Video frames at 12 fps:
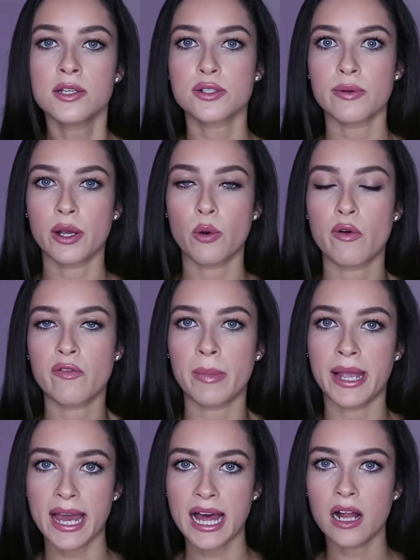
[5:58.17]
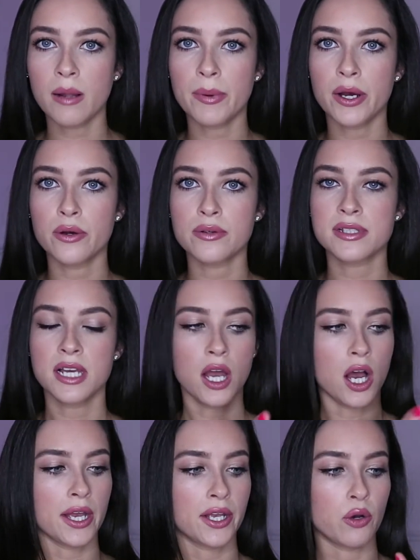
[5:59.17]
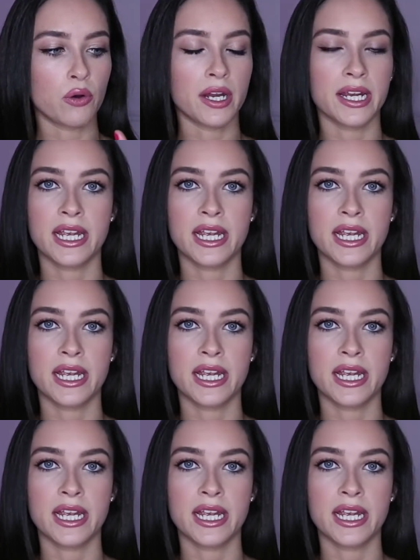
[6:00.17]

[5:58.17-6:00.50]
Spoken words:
So I go over my elbows, I go kind